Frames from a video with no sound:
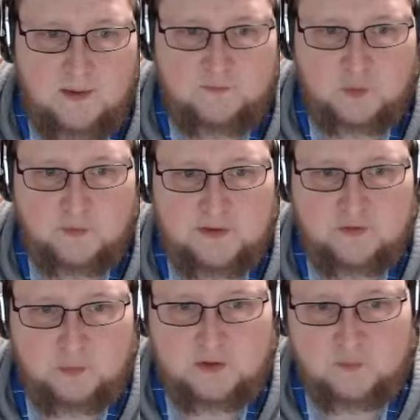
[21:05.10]
for this
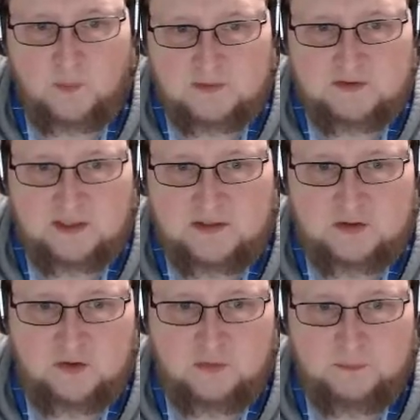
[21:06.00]
was one side
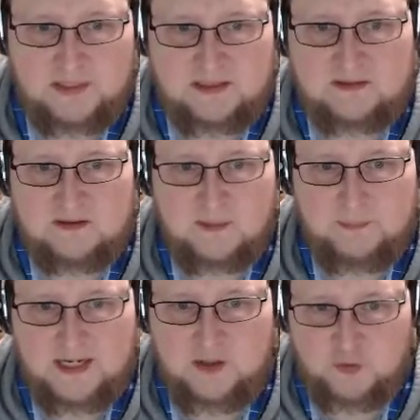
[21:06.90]
to depict the
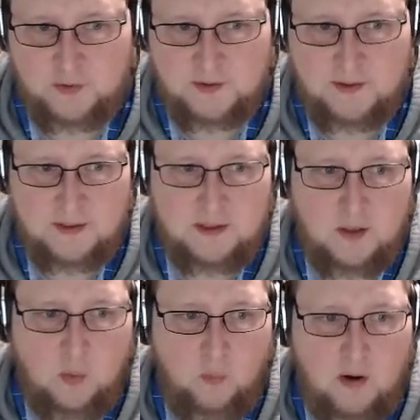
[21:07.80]
patron,
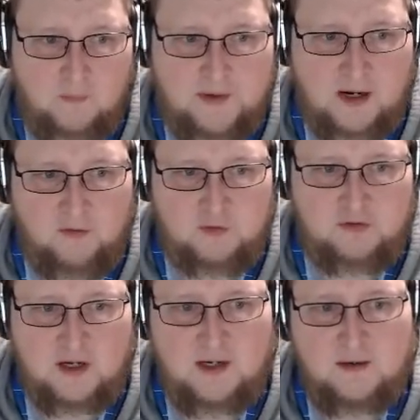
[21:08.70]
while the other
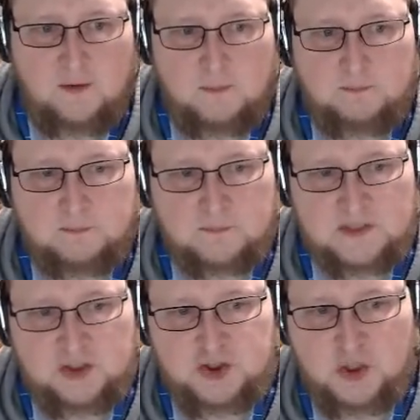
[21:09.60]
side
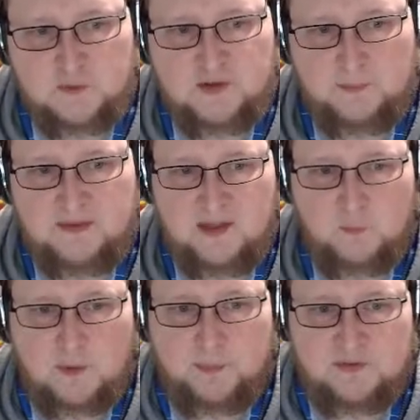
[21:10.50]
showed something that
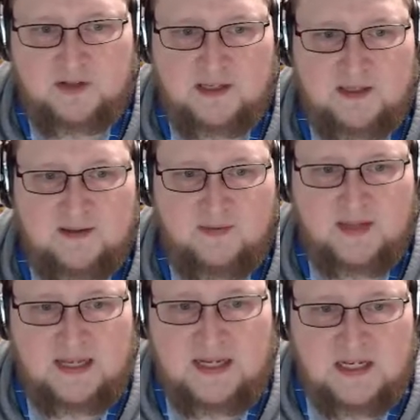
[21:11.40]
represented
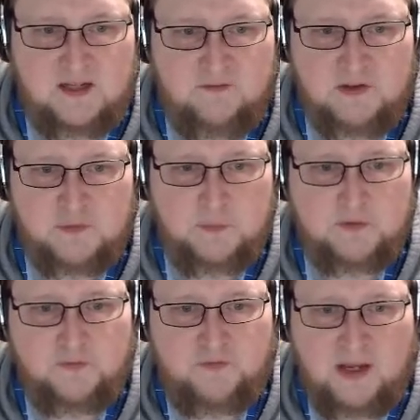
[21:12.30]
that
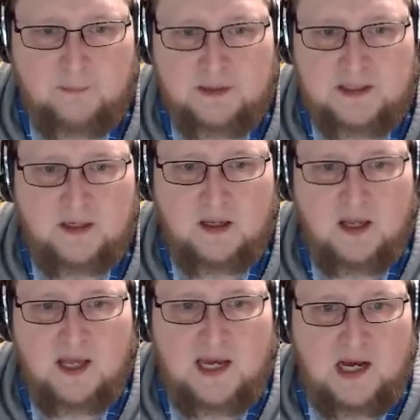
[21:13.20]
individual's family,
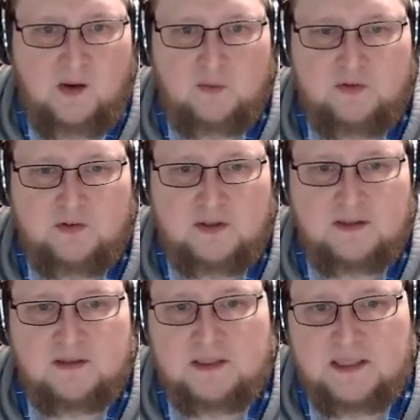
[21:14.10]
house,
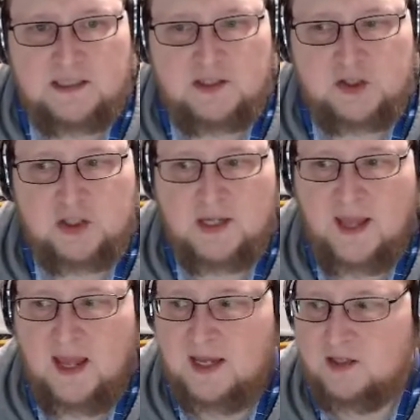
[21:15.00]
lineage,
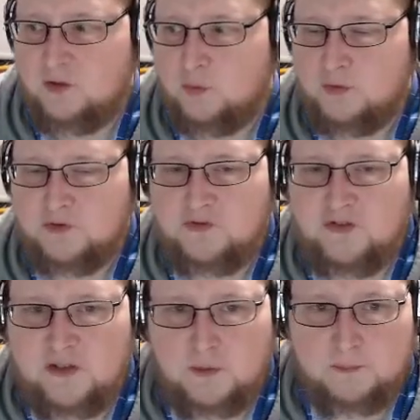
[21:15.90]
and or
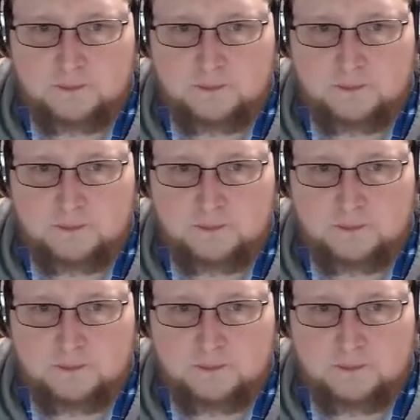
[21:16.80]
seal.